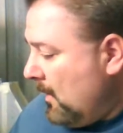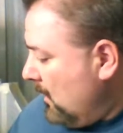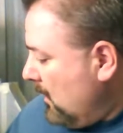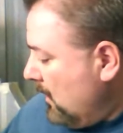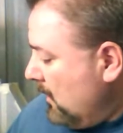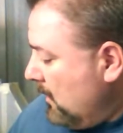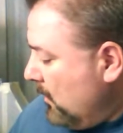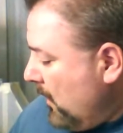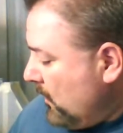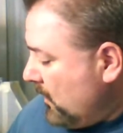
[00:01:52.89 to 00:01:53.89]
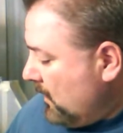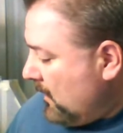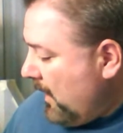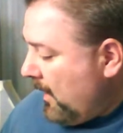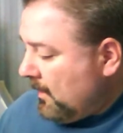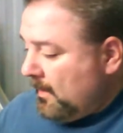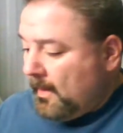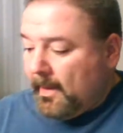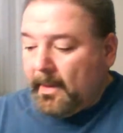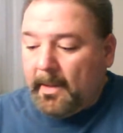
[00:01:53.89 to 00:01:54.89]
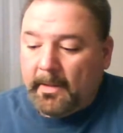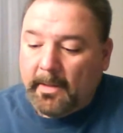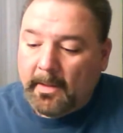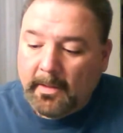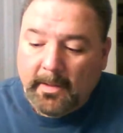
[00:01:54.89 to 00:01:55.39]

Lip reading: The most deckling I got done